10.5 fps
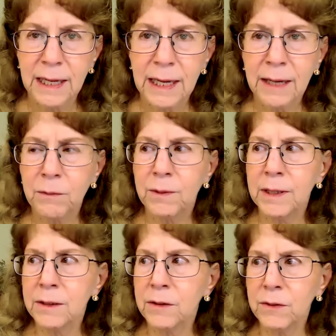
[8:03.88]
And
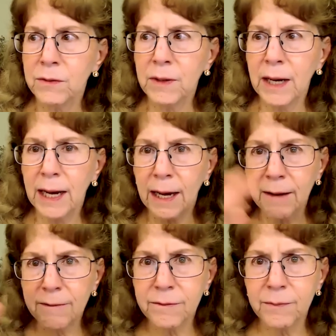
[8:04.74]
when you
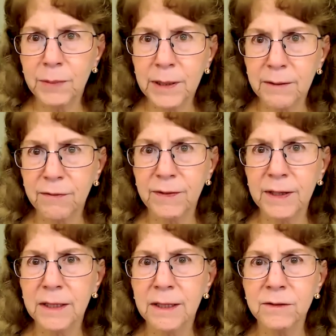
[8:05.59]
have big
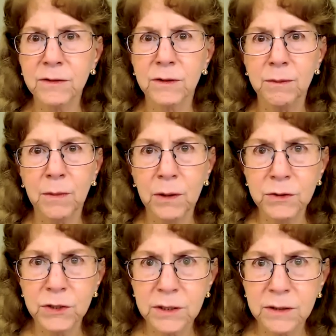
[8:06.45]
feelings or
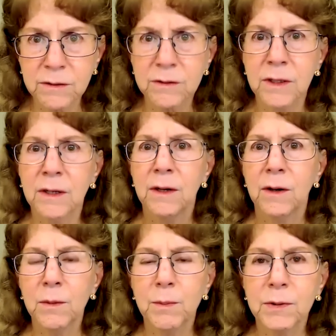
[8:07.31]
emotions
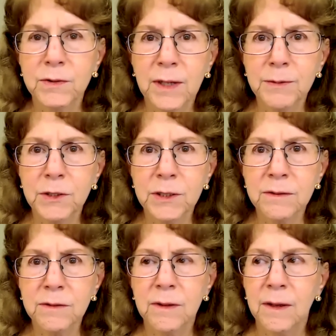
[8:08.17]
or
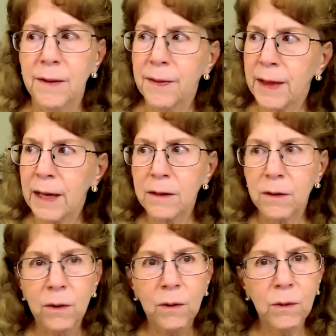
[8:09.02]
perceptions, that
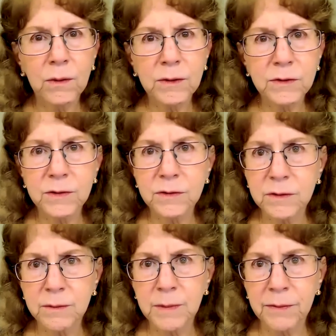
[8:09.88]
whole
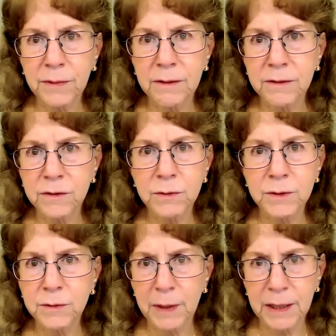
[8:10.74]
system out there is
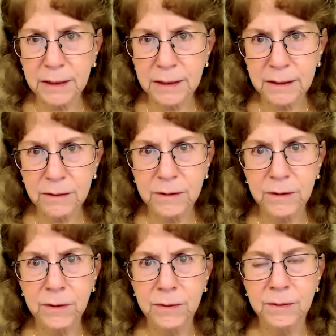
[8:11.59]
responding to
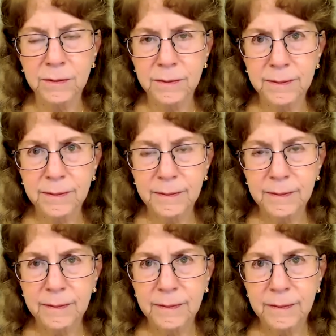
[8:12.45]
you.
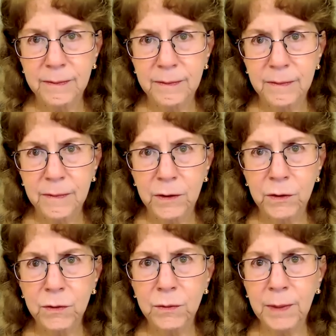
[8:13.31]

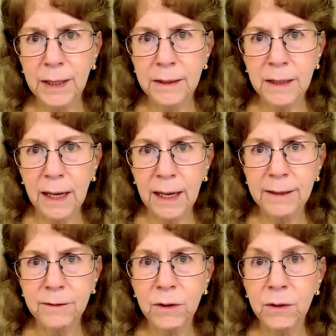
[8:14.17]
You may
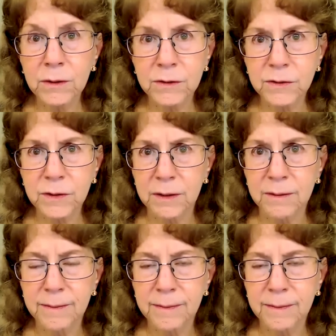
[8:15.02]
not notice it